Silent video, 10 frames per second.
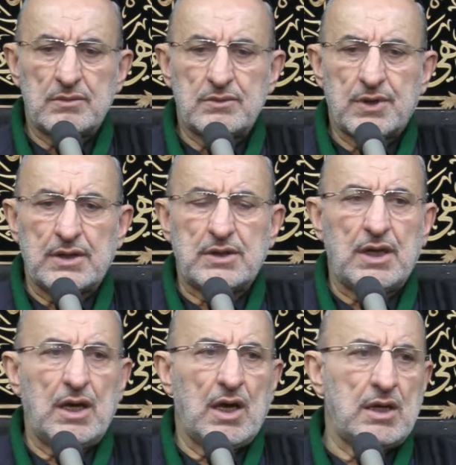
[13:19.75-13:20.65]

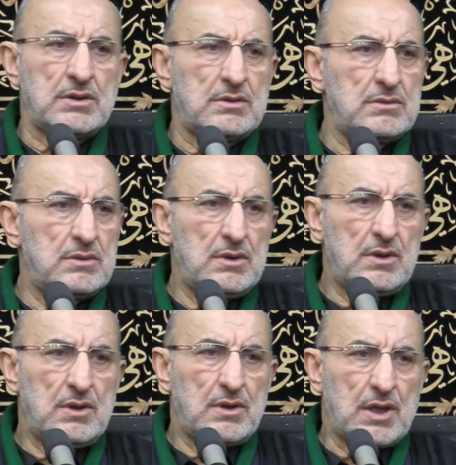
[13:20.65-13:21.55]
ready, and
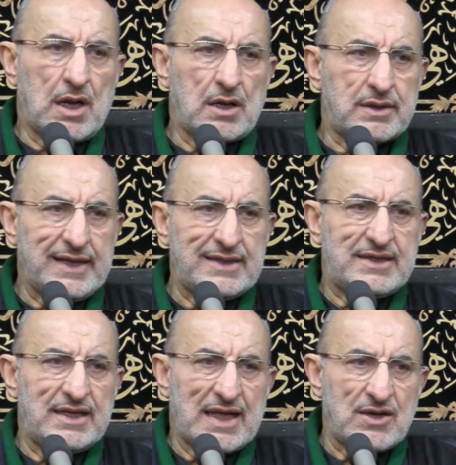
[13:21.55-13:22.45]
there are
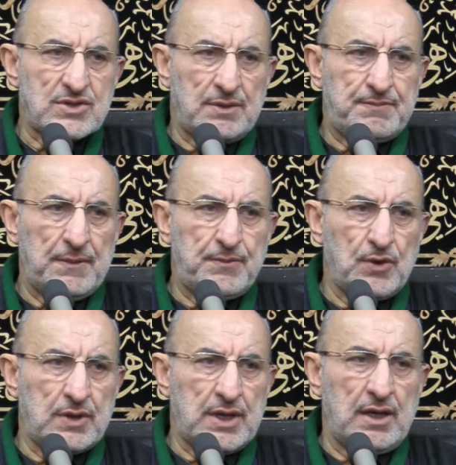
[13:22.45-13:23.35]
30,000 people.
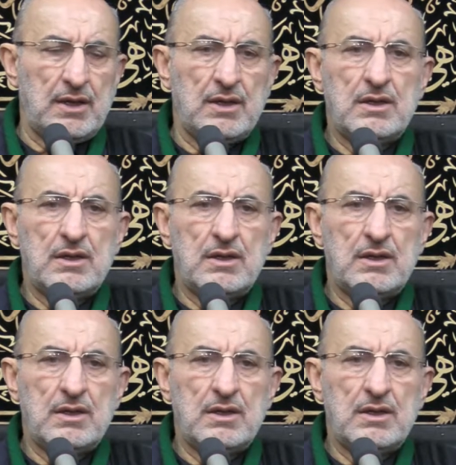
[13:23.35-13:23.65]
They